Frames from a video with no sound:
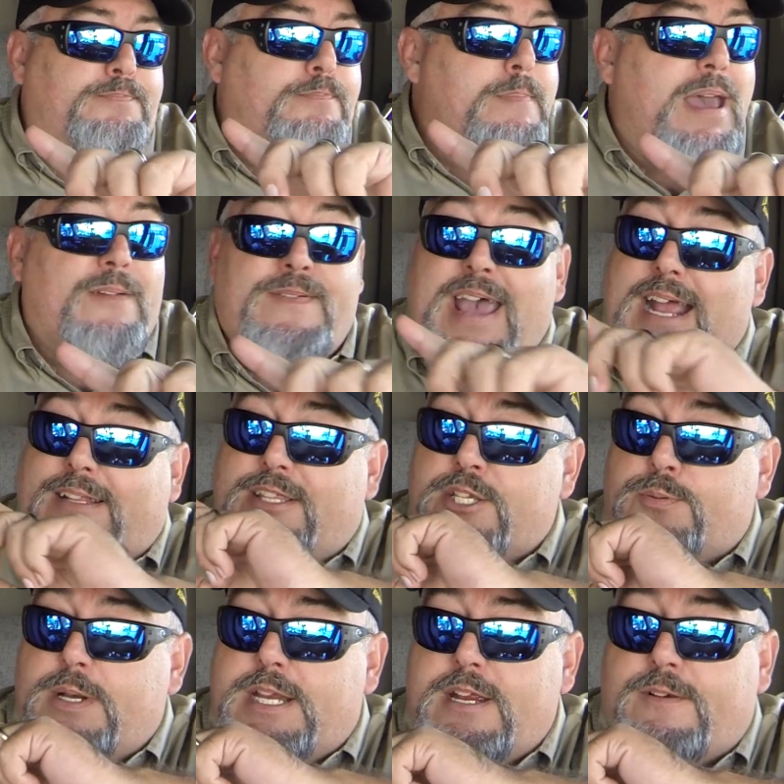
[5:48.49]
Matter of fact,
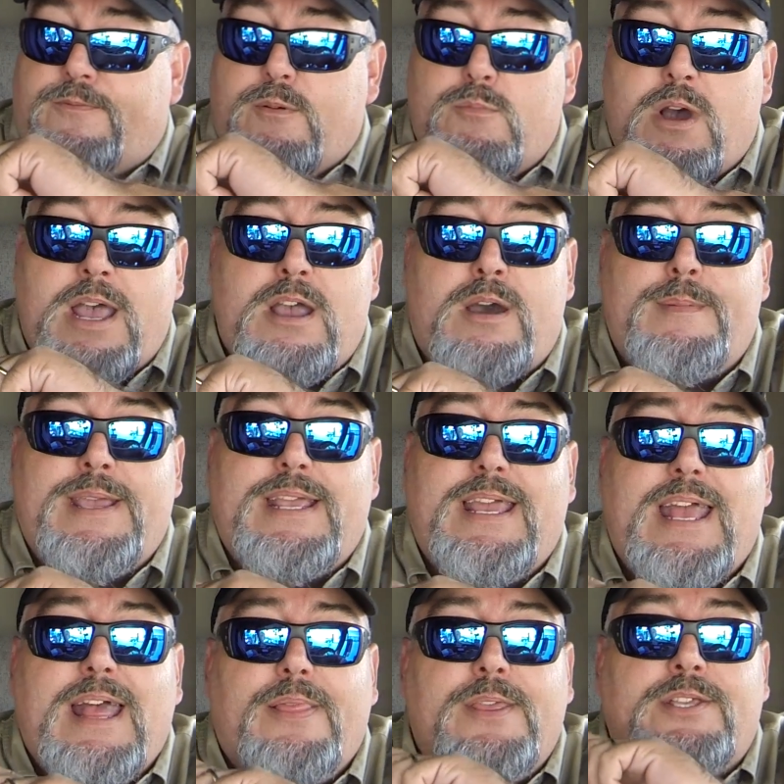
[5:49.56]
this one here from Wyoming,
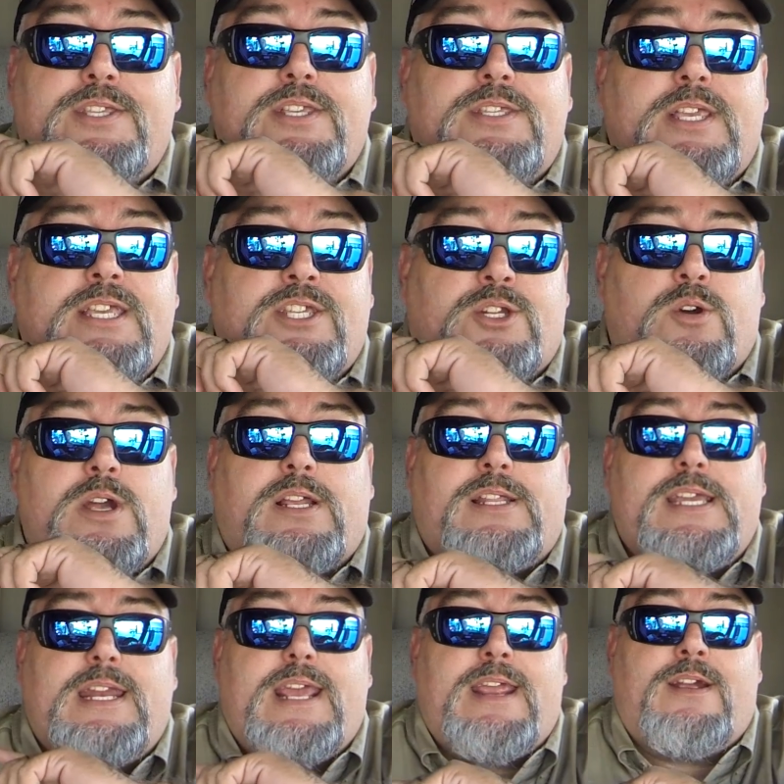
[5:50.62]
this is
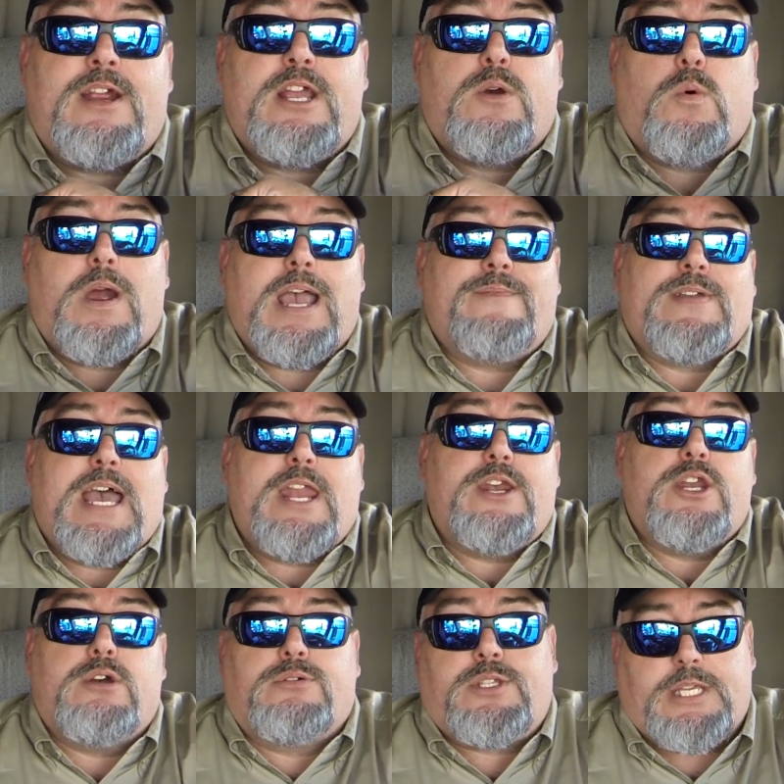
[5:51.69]
historically an area where I've got
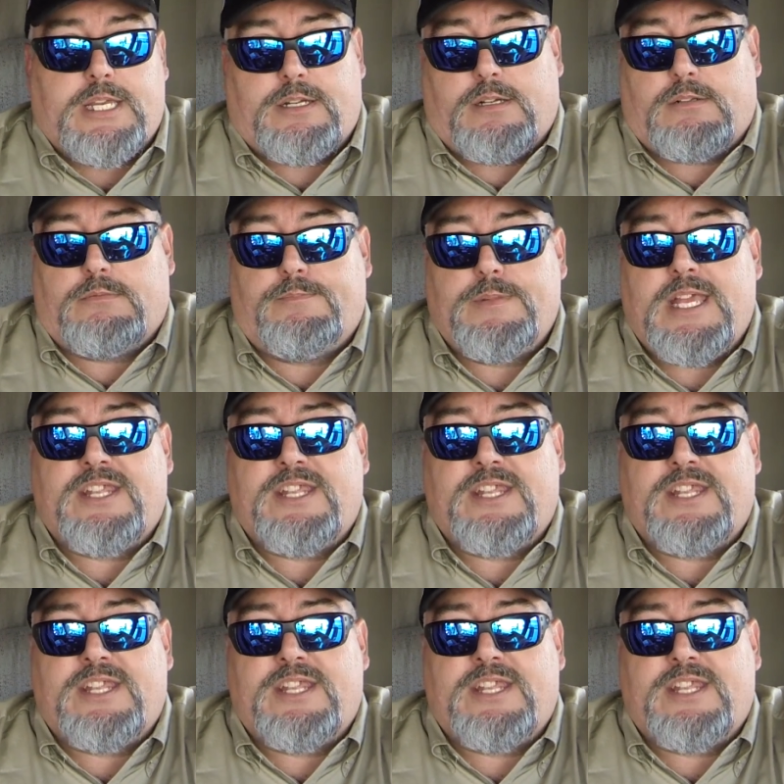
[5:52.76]
no signal.